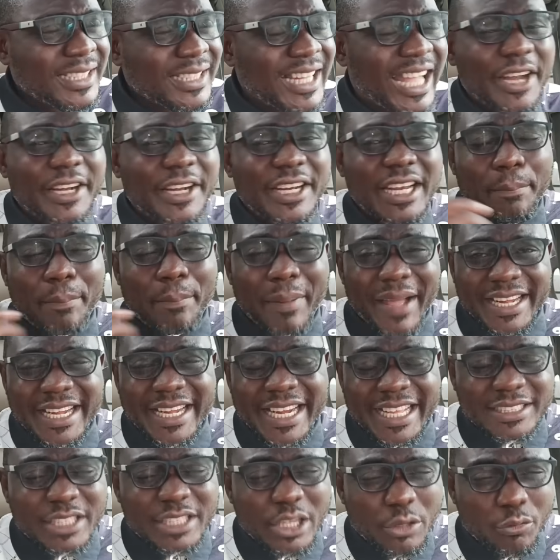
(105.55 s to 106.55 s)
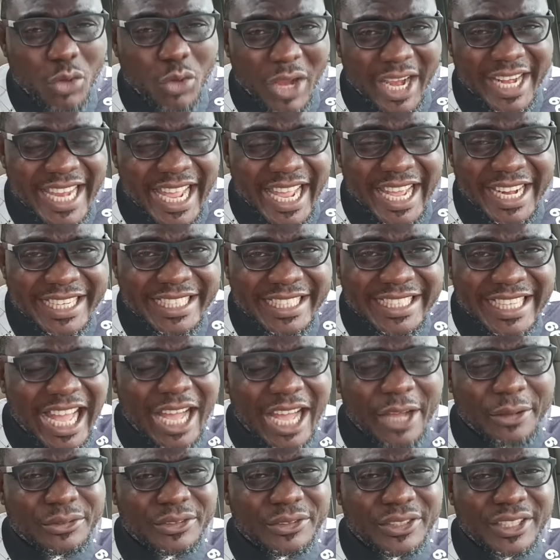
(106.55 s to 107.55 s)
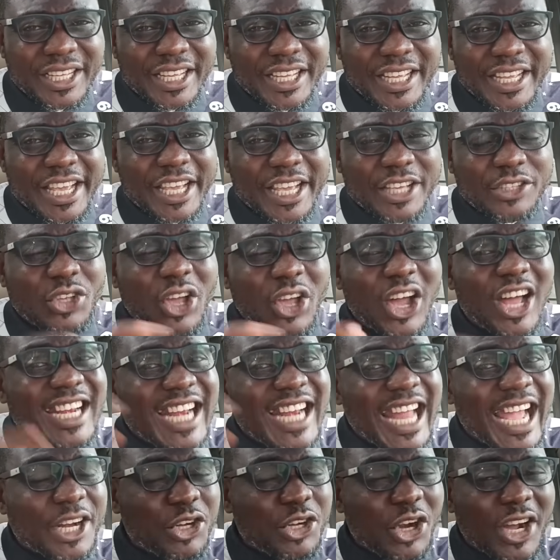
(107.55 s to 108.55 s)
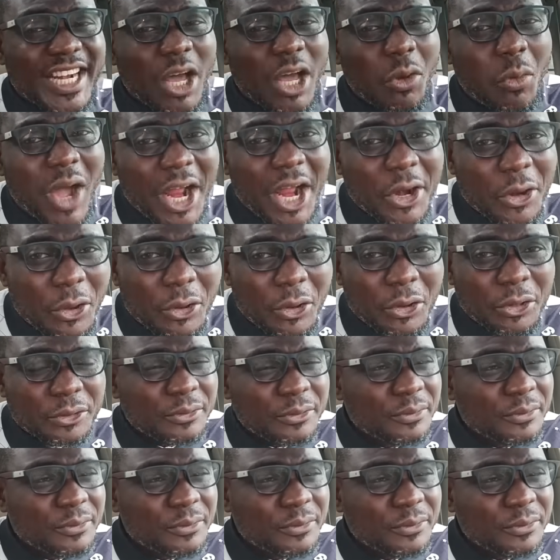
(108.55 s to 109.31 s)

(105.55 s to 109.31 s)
Now, the palliative we are hearing now is unlike the other one.